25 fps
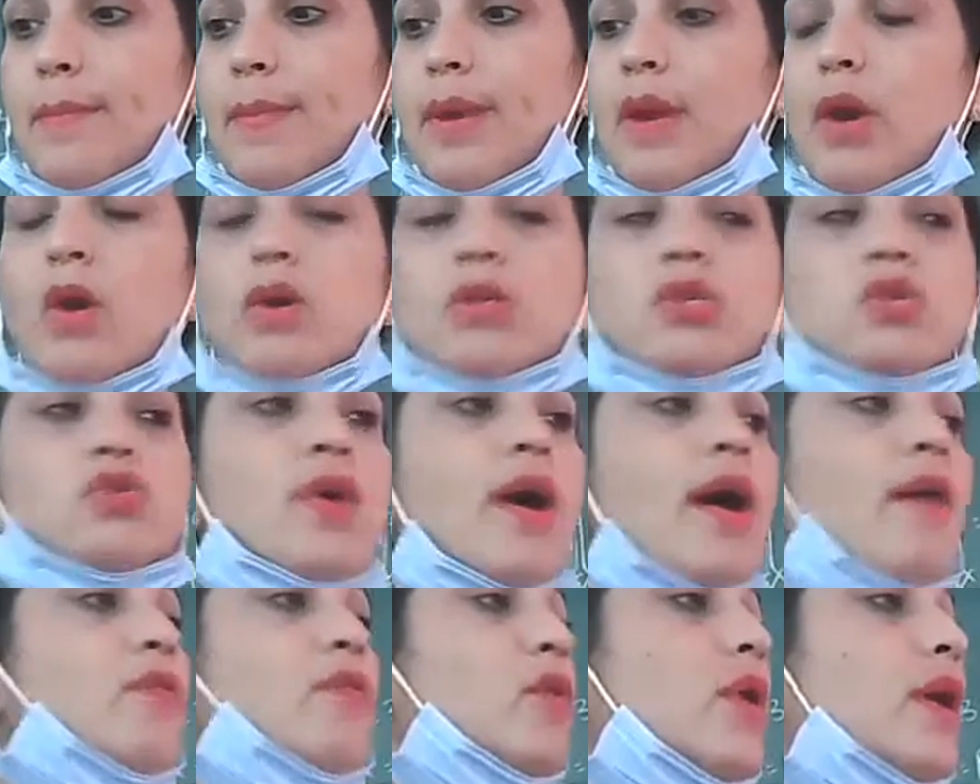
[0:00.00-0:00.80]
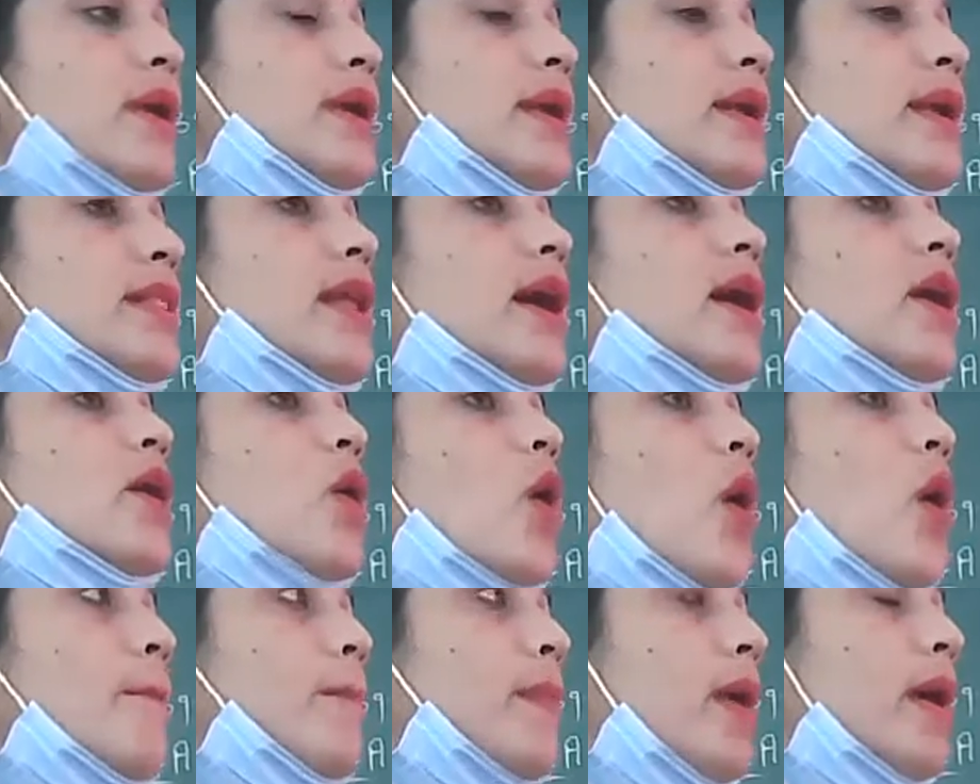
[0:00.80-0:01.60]
Because you have to
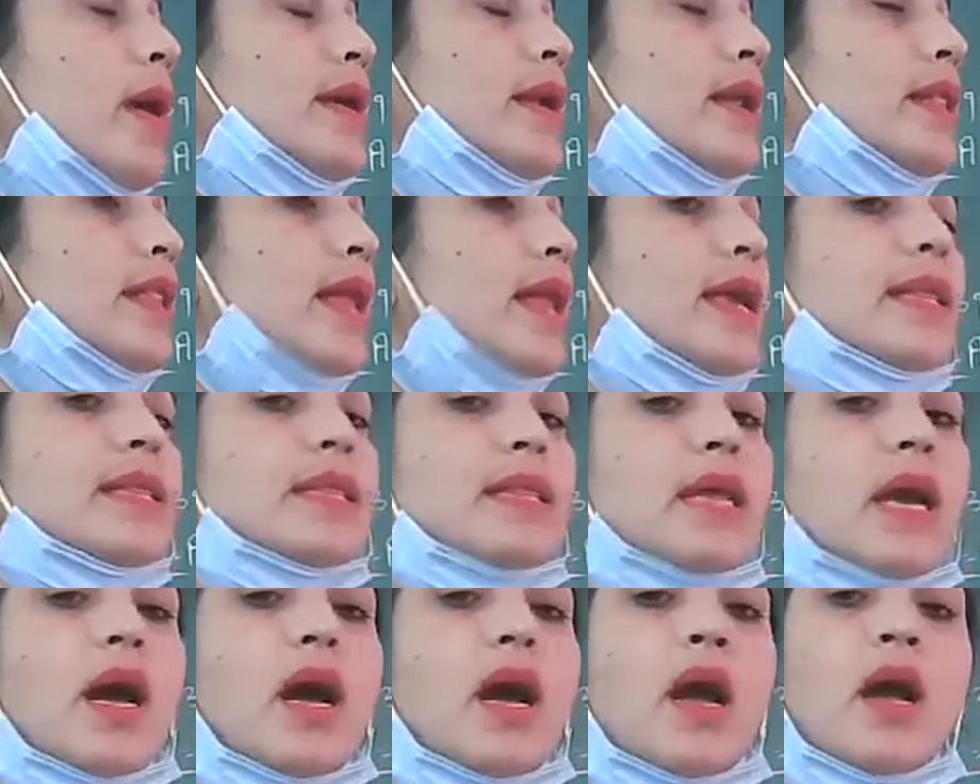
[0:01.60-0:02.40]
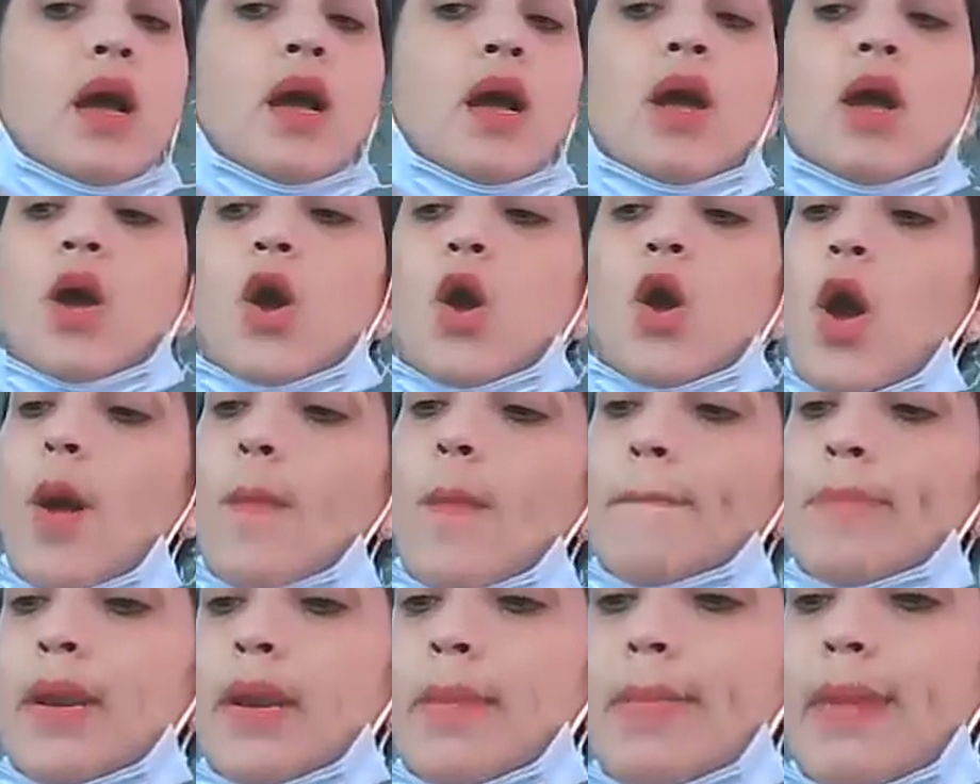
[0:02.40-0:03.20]
underline the
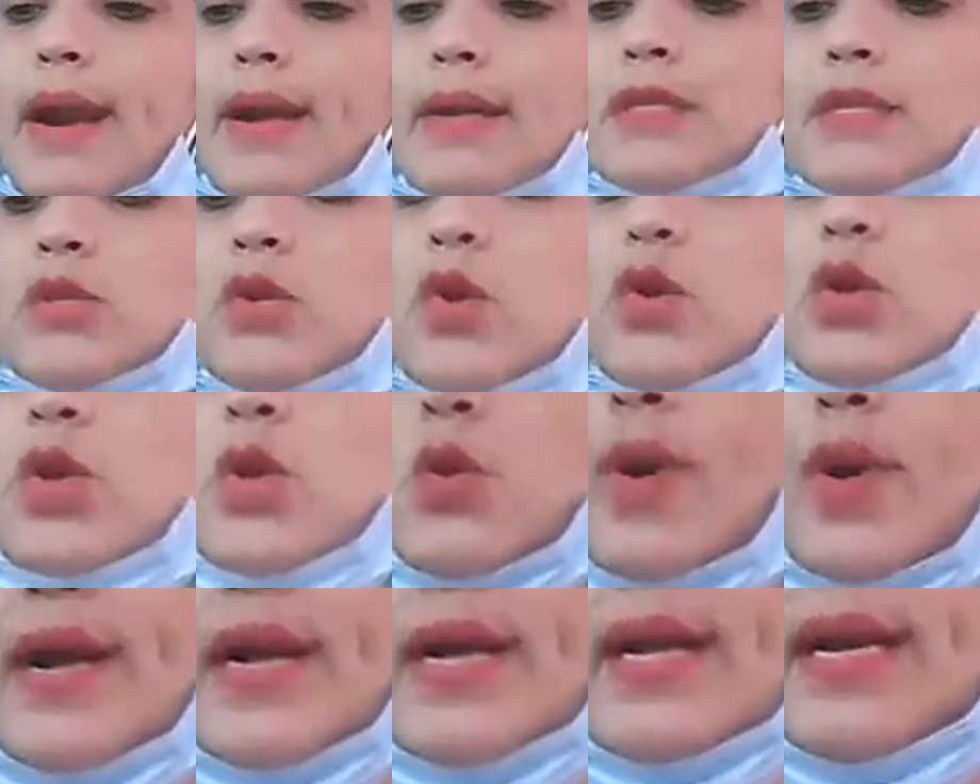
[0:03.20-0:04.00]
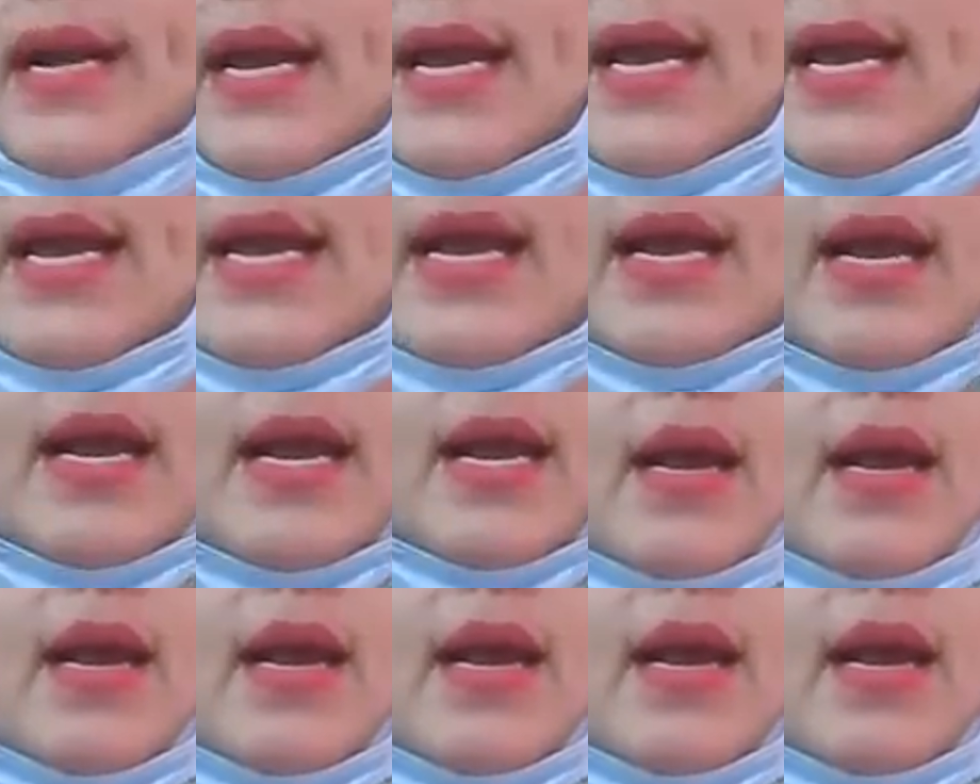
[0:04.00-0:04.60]
complement. So 20.